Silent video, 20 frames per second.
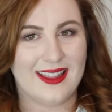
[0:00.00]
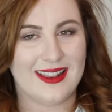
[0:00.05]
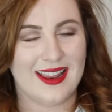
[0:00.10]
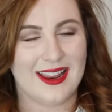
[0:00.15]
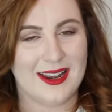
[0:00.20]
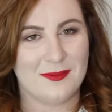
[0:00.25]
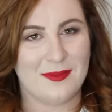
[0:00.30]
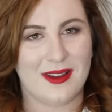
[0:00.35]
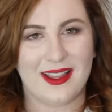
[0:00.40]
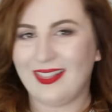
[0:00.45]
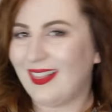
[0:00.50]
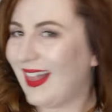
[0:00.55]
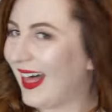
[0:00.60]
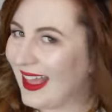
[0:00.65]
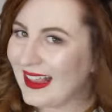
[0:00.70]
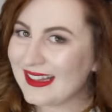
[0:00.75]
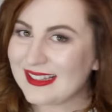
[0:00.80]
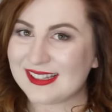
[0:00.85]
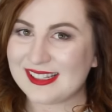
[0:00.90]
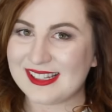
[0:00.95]
And then my
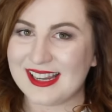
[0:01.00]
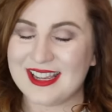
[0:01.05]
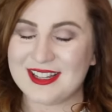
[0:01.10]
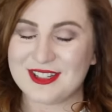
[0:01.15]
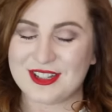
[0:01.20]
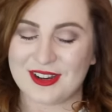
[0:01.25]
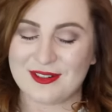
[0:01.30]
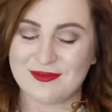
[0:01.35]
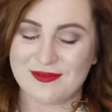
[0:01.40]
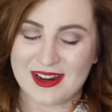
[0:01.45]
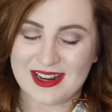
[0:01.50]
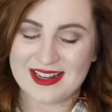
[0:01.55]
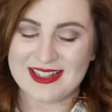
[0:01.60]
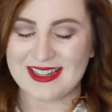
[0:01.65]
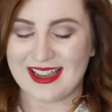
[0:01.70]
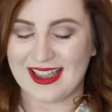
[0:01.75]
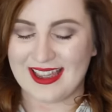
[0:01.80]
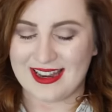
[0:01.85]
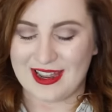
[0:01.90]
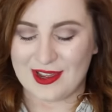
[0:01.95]
last Stitch, I
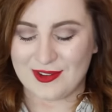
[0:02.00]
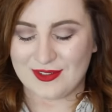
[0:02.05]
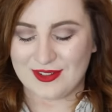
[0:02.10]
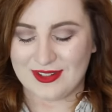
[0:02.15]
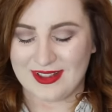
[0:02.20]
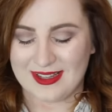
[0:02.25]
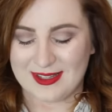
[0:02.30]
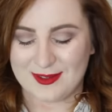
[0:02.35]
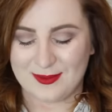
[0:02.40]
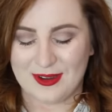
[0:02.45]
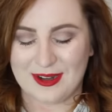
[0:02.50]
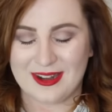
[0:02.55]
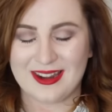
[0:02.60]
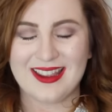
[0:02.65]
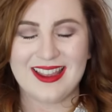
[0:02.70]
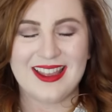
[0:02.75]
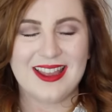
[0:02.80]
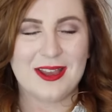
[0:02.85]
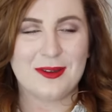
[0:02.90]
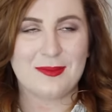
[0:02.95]
reined it in after this one.